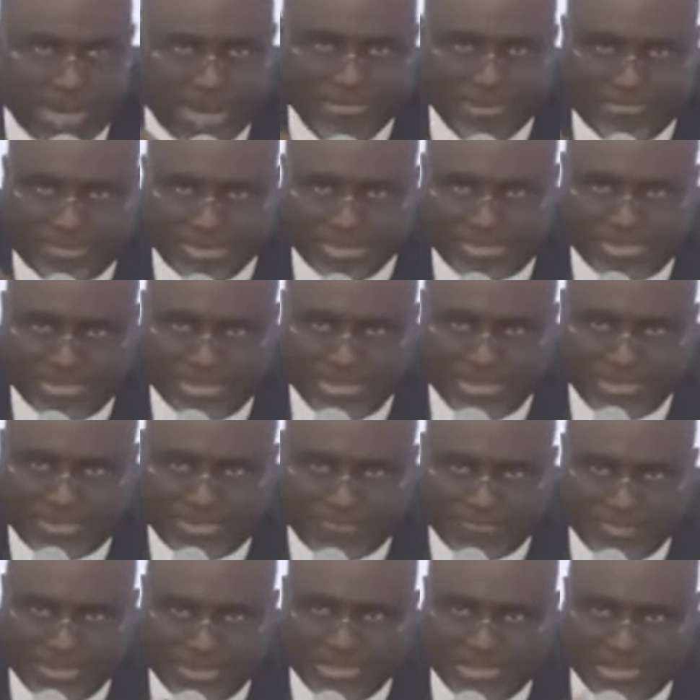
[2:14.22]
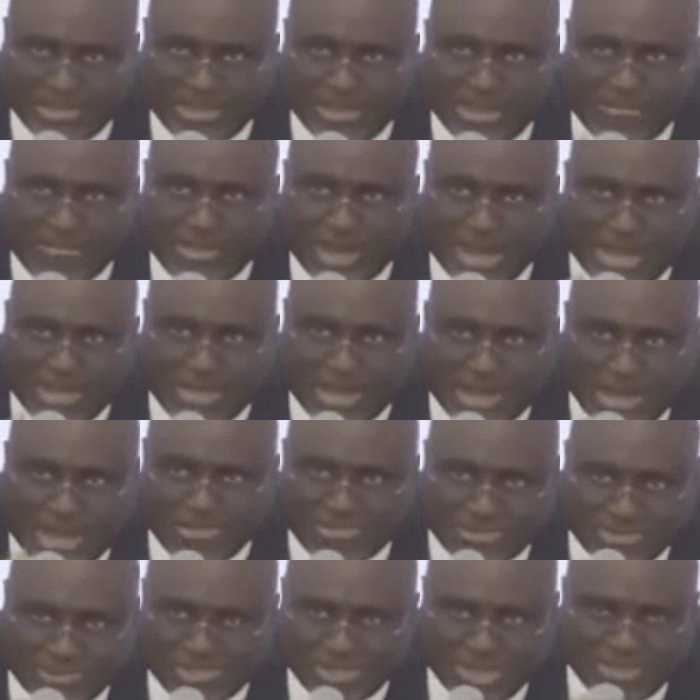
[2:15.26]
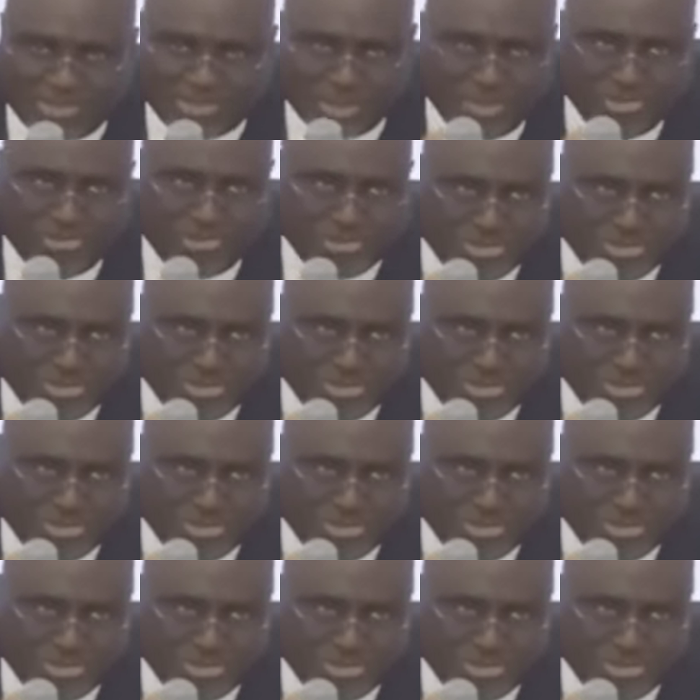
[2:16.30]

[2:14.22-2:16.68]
I am the president of the Nigerian Bar Association